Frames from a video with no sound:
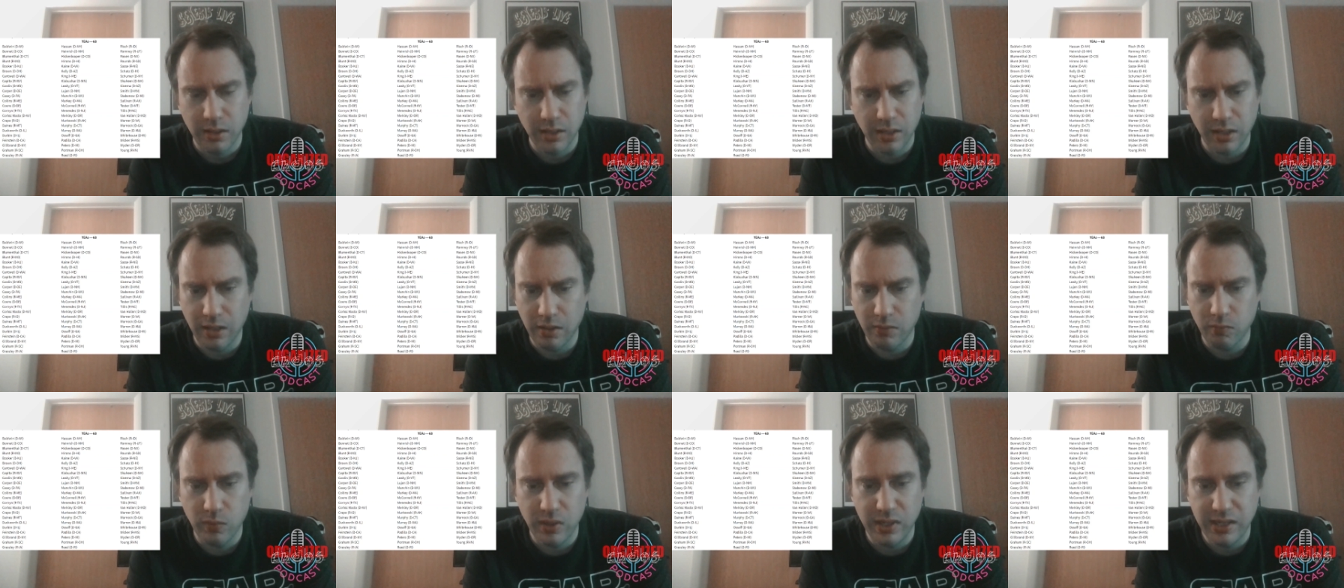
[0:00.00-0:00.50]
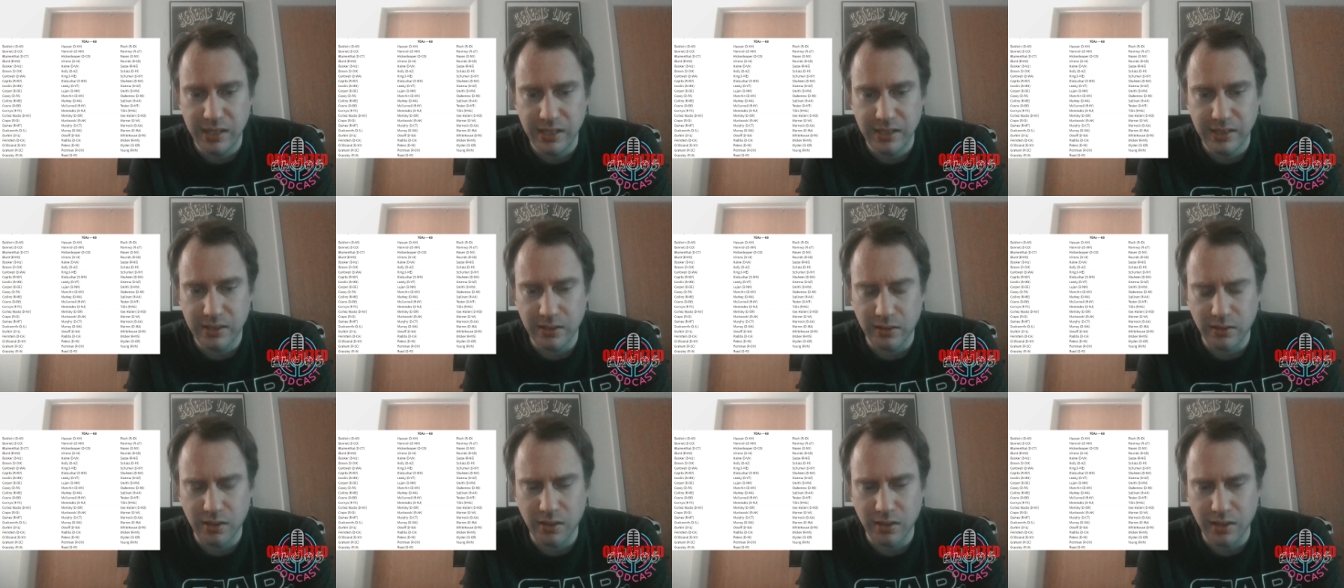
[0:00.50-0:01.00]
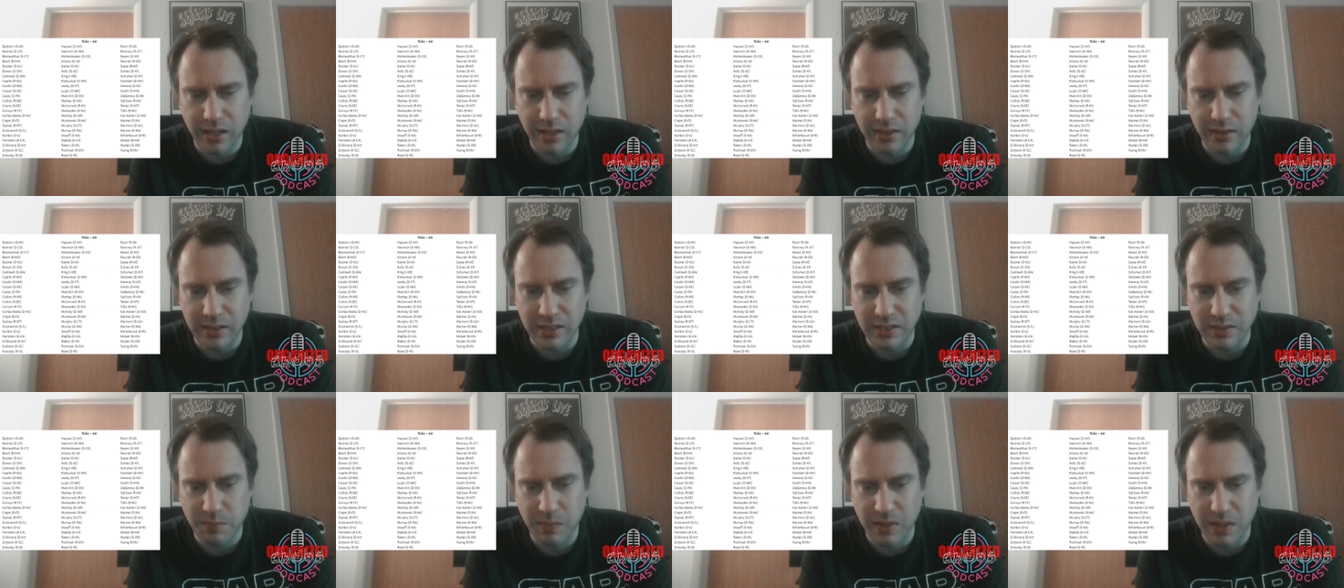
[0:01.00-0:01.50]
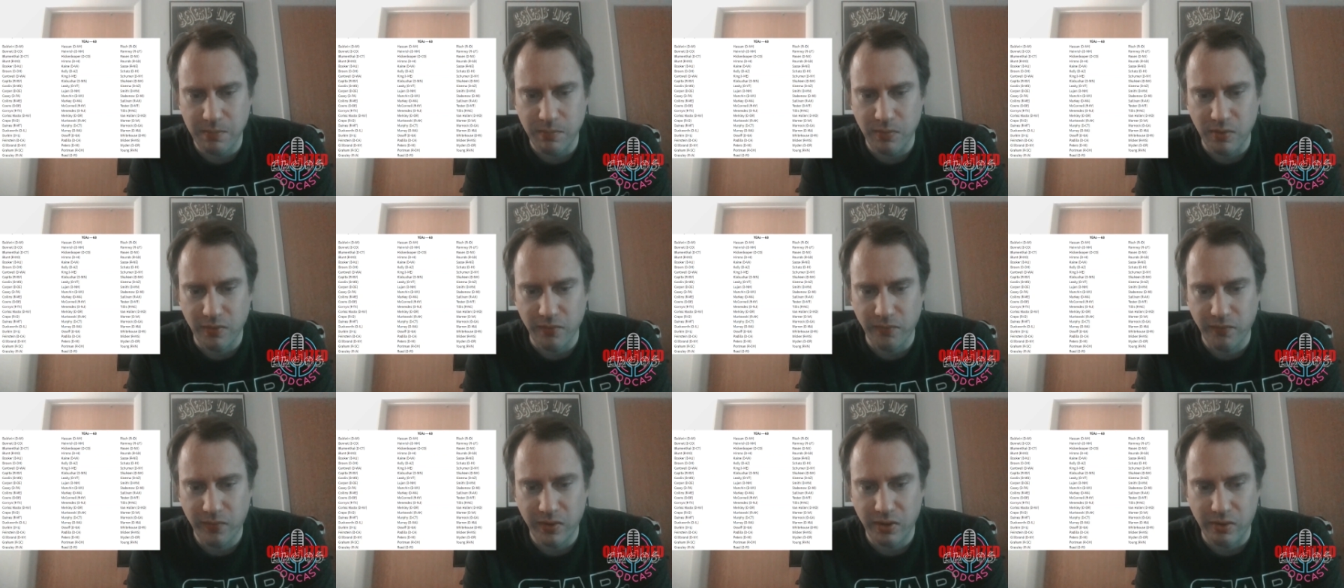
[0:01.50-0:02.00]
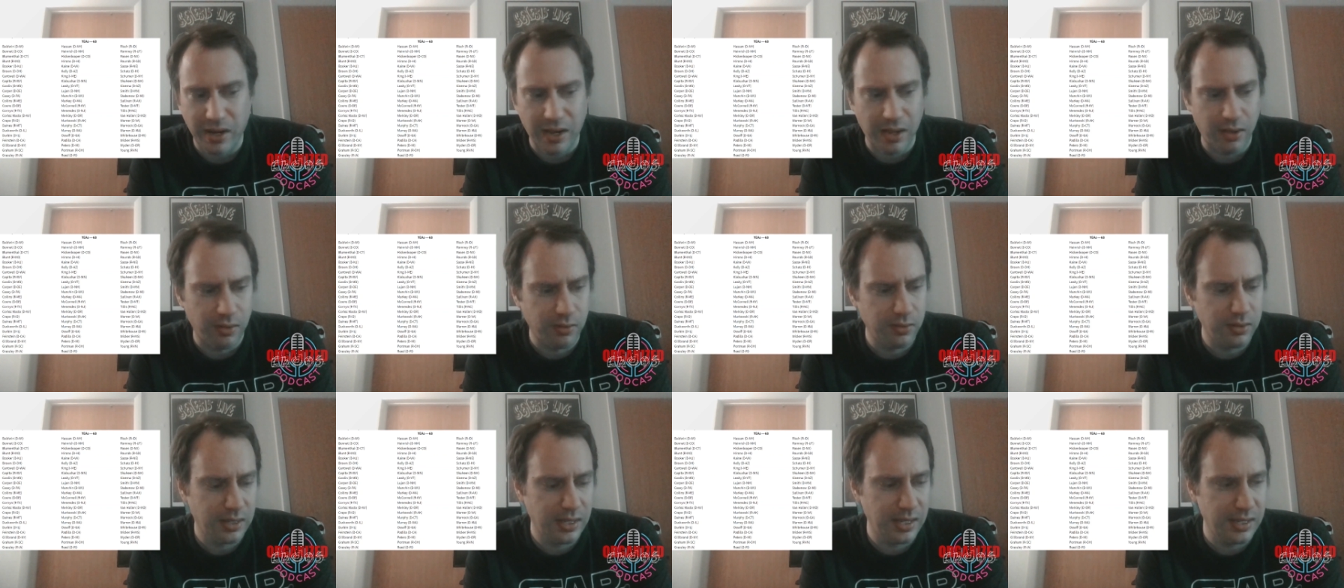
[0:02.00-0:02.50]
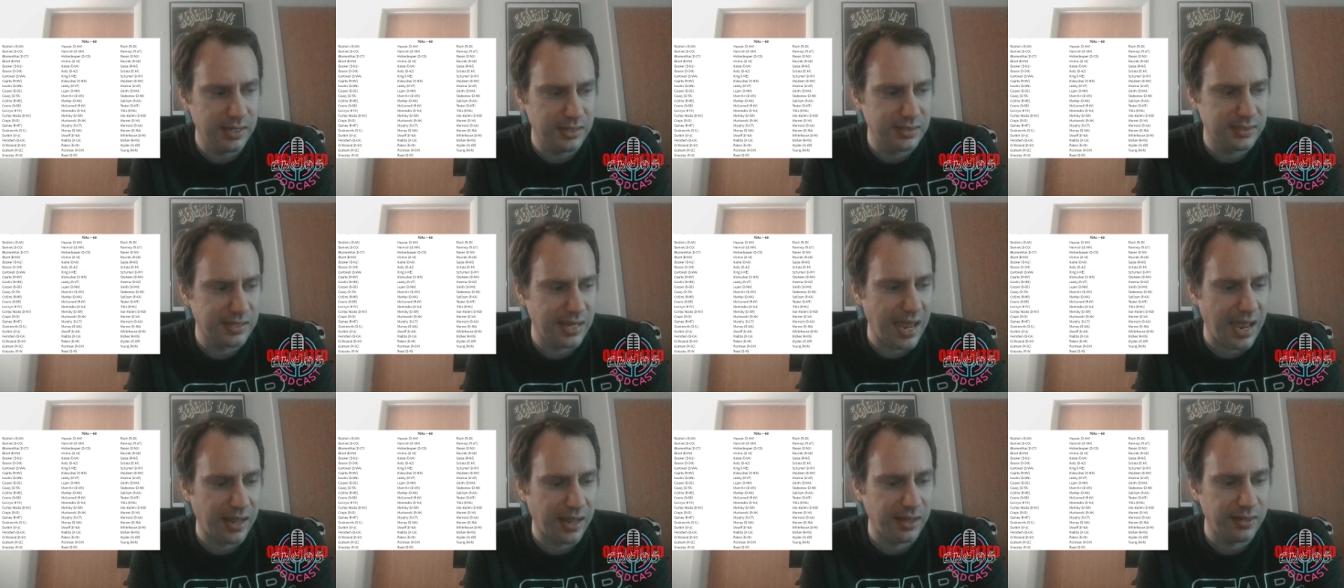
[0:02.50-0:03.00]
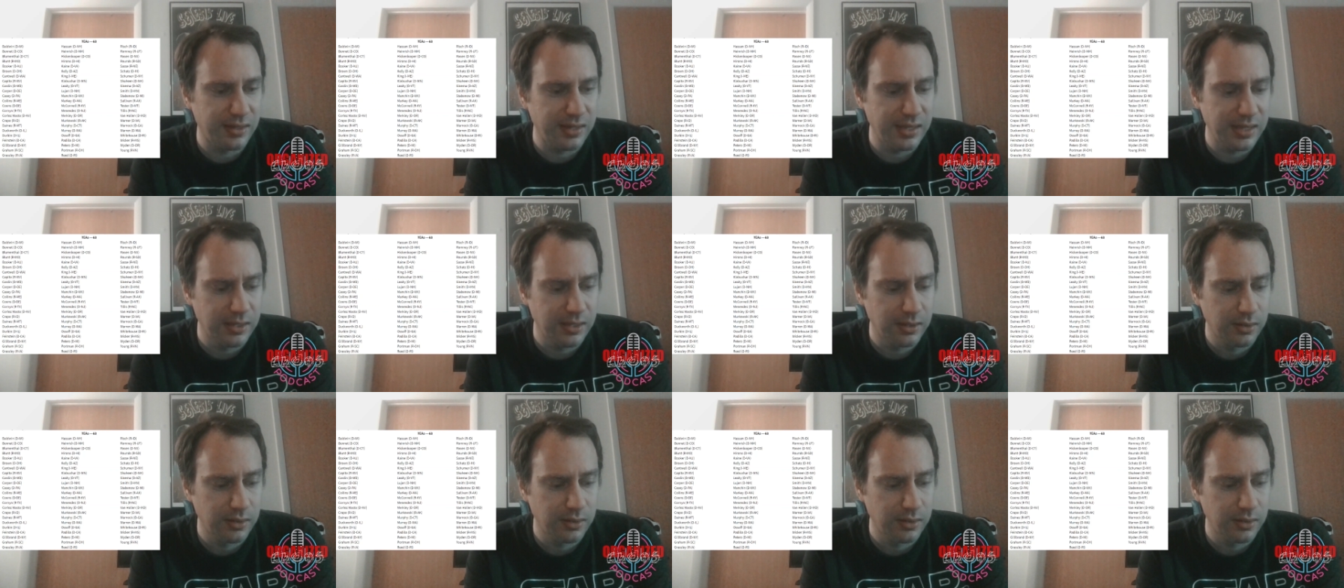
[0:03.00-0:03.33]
And we need to look at these people and figure out exactly